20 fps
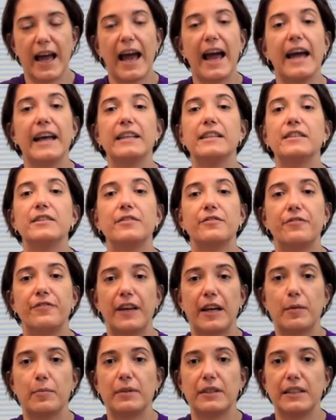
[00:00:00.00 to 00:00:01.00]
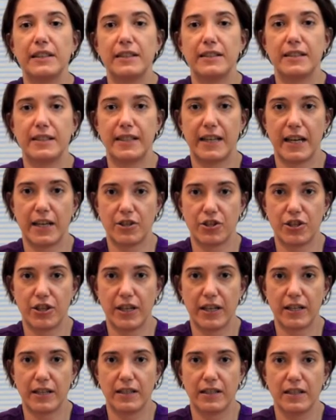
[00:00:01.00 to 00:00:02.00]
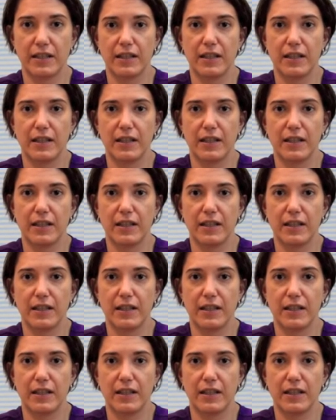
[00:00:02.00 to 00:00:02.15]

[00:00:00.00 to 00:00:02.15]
end family detention.